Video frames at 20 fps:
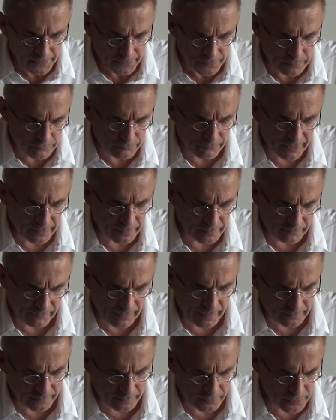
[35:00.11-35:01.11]
The great
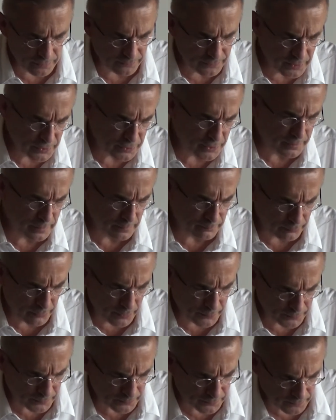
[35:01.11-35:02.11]
advantage of digital
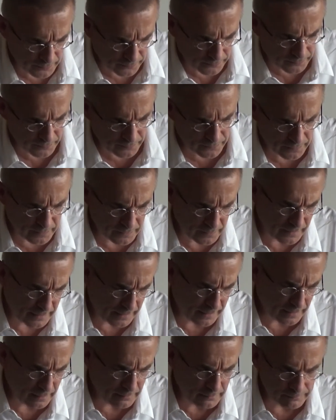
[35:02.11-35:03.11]
processes is that they
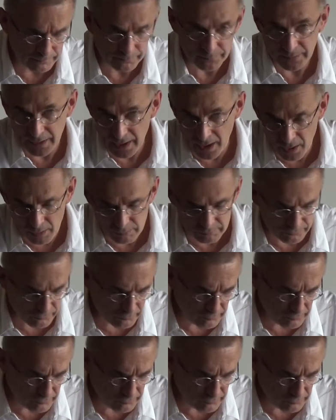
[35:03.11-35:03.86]
can now